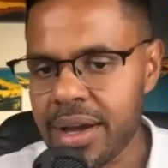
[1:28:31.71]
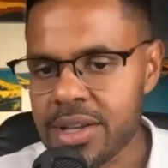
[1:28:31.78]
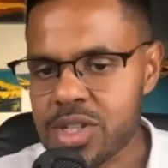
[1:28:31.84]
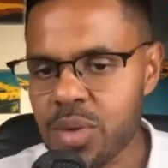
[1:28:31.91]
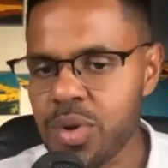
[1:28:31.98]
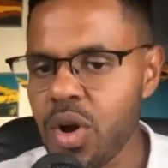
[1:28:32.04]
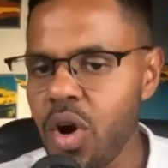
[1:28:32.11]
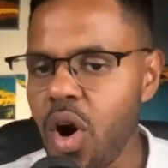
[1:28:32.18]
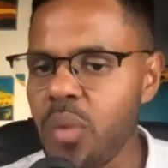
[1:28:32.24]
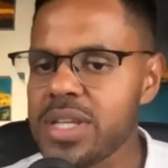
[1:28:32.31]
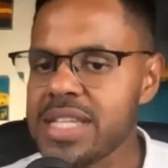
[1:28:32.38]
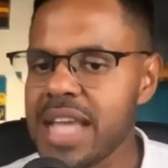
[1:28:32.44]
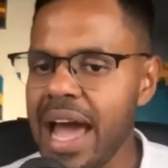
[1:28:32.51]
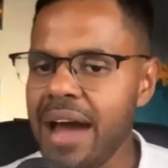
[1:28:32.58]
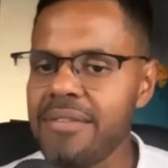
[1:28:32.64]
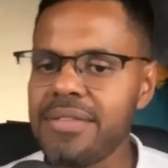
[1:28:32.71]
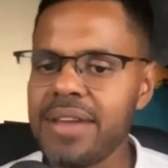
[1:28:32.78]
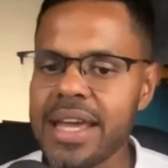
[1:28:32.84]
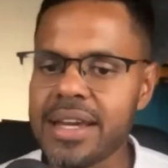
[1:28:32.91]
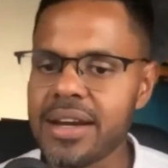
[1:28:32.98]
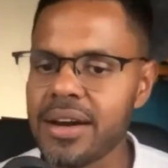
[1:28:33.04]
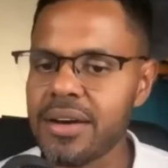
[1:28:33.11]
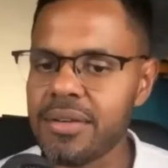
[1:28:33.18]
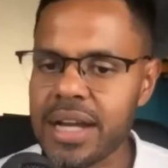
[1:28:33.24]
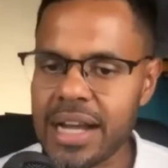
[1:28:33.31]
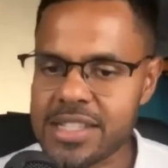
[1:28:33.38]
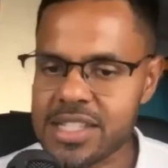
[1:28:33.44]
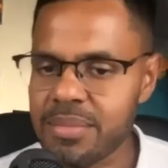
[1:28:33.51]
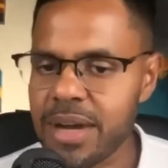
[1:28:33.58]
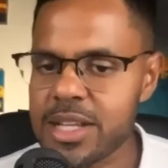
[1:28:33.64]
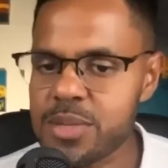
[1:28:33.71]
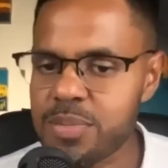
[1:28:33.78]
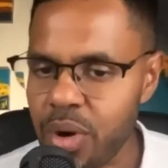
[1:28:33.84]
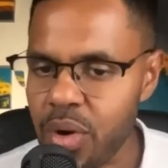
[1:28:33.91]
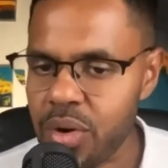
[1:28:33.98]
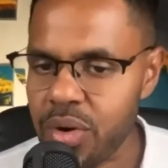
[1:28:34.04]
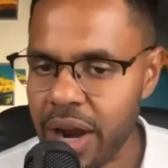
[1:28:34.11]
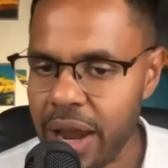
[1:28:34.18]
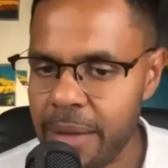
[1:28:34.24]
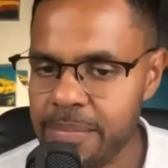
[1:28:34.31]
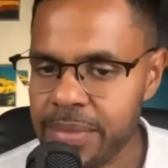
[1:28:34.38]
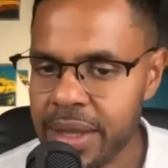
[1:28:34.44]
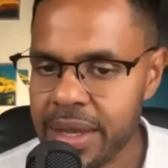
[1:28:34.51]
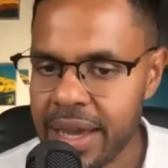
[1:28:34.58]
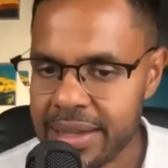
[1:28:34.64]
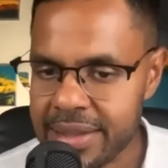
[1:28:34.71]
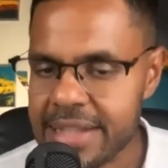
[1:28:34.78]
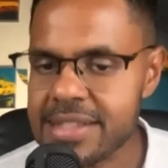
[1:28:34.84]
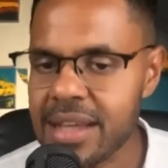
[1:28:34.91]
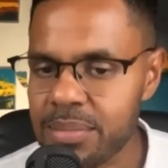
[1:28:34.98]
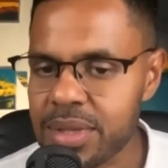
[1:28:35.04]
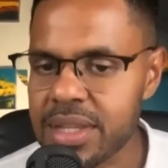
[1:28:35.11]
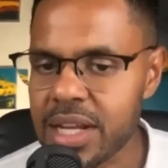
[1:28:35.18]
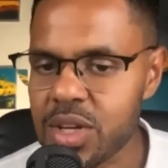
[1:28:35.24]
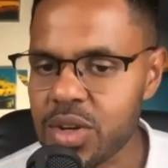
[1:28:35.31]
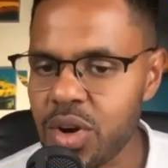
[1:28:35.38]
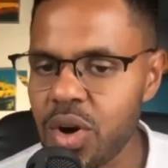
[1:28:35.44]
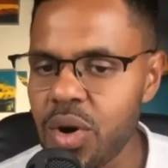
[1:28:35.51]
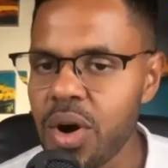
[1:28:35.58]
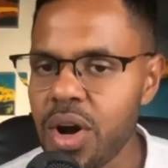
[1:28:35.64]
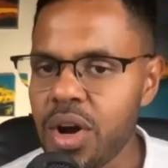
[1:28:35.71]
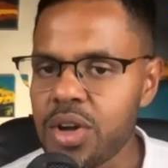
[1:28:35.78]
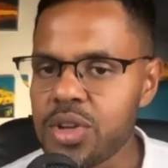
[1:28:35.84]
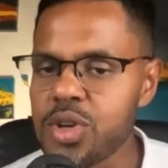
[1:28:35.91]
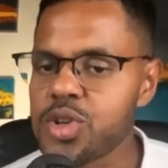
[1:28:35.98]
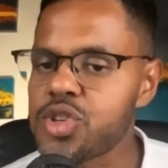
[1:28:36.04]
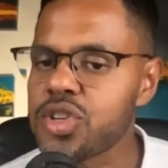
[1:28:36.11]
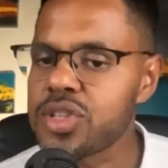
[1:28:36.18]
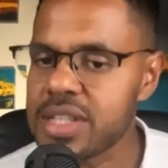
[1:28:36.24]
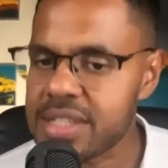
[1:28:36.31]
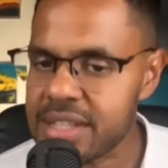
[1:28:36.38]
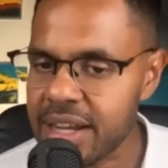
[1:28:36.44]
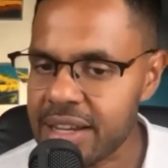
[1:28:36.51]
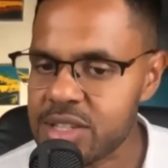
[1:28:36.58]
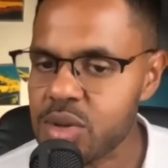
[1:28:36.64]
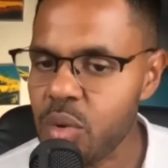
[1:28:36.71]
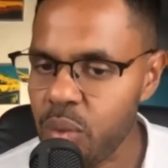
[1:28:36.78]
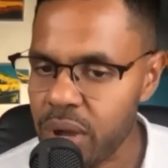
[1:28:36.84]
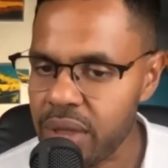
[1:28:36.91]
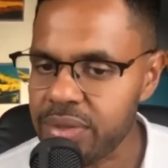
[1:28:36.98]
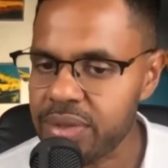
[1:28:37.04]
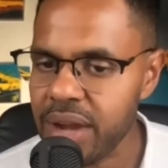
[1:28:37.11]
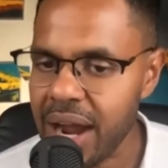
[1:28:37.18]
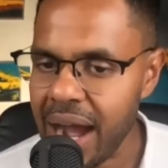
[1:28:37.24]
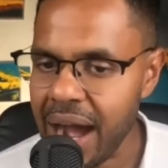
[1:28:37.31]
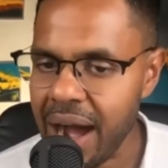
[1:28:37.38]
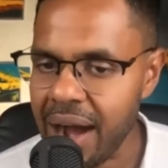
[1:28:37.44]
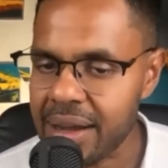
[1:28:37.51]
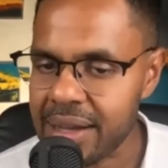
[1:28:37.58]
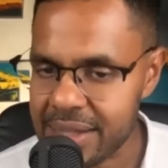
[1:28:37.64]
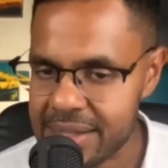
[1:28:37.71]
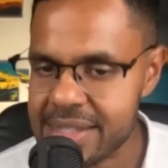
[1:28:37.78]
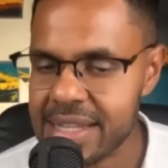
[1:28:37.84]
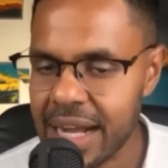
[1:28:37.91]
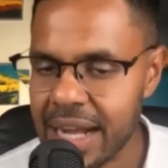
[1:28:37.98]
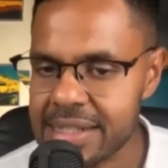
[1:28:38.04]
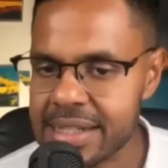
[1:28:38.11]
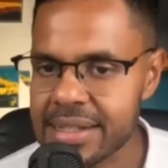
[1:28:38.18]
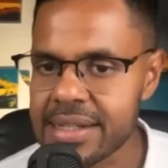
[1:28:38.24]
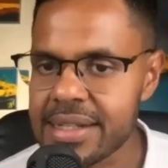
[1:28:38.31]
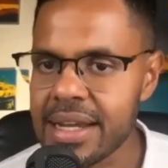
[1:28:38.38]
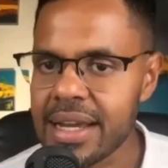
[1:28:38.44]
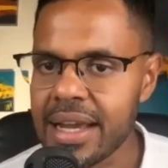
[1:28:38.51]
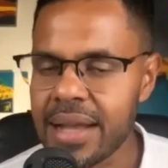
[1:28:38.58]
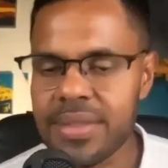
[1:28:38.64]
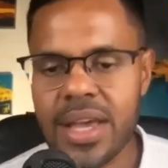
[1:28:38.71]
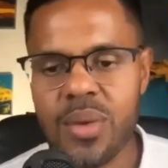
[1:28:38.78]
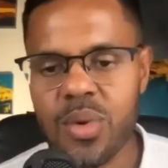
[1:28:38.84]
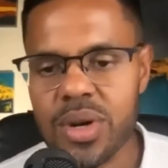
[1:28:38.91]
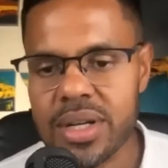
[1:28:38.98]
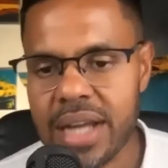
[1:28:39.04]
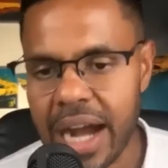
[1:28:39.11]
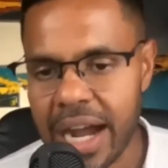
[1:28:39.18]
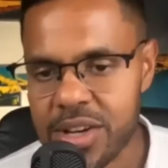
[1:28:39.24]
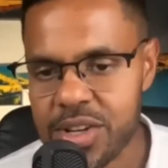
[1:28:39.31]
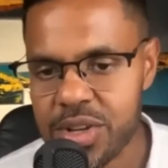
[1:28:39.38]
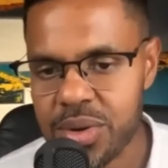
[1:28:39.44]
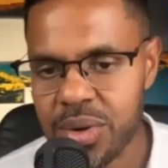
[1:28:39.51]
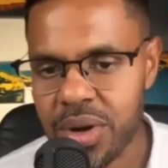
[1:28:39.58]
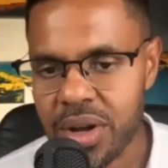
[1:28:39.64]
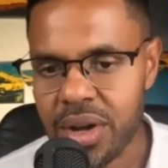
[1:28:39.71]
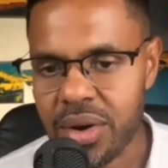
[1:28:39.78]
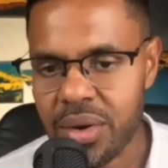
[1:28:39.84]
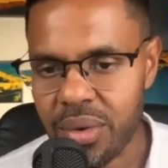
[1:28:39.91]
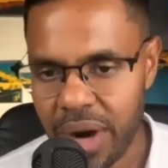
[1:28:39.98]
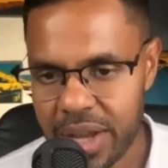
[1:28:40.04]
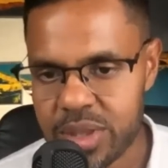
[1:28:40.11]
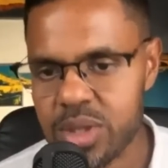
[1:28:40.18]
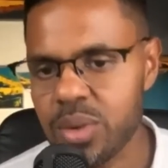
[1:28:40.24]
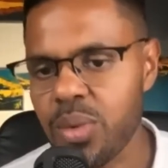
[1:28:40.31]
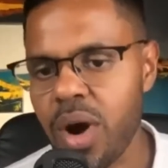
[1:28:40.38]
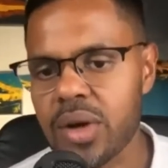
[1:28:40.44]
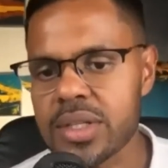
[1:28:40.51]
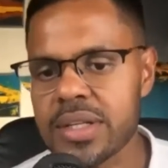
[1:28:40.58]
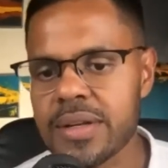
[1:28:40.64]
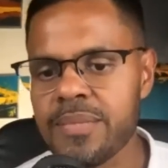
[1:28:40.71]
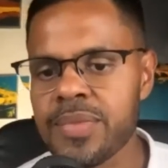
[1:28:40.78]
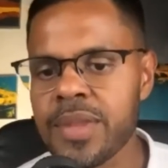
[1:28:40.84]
So we always have like a customized program, and that's something that, you should discuss with our consultant, and they would guide you right throughout.